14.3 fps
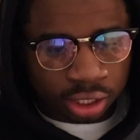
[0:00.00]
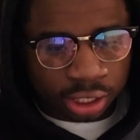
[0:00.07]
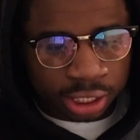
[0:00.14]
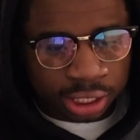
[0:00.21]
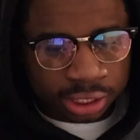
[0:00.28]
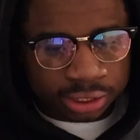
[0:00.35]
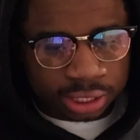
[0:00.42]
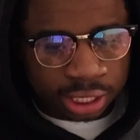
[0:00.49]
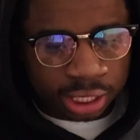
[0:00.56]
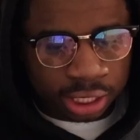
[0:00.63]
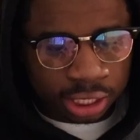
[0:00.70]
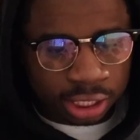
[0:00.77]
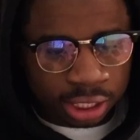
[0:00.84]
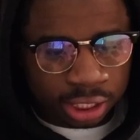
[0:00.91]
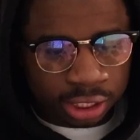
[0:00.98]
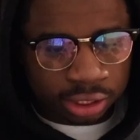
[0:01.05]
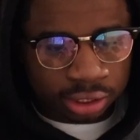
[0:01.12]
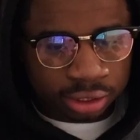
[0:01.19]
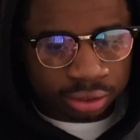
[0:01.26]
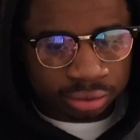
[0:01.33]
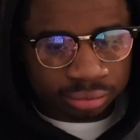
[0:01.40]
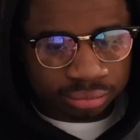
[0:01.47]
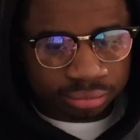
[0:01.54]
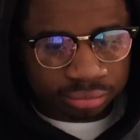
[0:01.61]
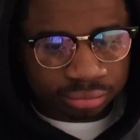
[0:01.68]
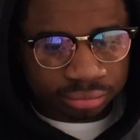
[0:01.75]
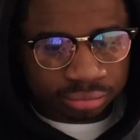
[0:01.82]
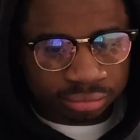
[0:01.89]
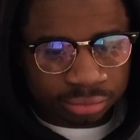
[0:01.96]
It is
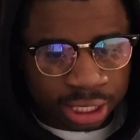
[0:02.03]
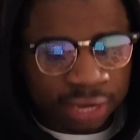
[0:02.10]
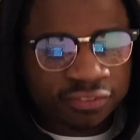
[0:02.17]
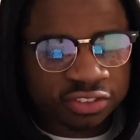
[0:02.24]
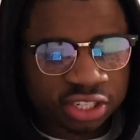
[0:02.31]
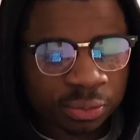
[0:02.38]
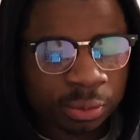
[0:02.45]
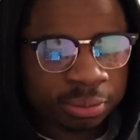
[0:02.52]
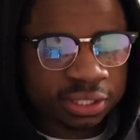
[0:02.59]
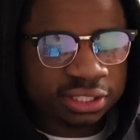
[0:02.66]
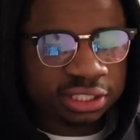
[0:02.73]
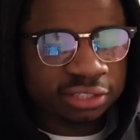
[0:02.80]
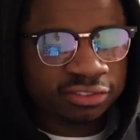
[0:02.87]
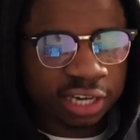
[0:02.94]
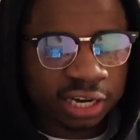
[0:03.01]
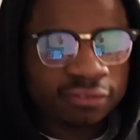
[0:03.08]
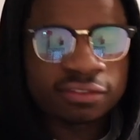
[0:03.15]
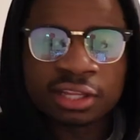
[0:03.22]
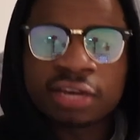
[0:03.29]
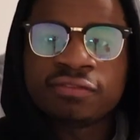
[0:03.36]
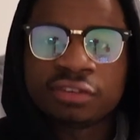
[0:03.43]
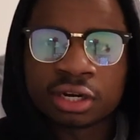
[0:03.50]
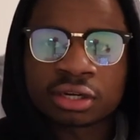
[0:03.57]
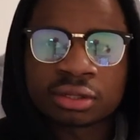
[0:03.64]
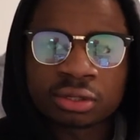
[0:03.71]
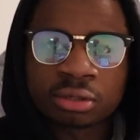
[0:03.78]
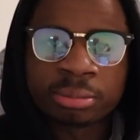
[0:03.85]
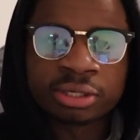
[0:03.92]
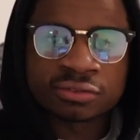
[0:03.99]
if someone plays d5, they've done a
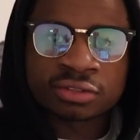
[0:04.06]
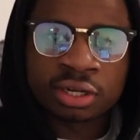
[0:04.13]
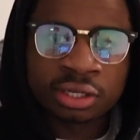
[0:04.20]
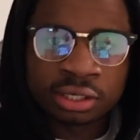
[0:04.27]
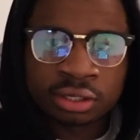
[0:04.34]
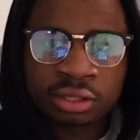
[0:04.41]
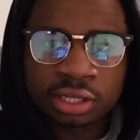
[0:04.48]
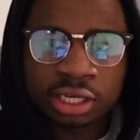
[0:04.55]
little bit of studying.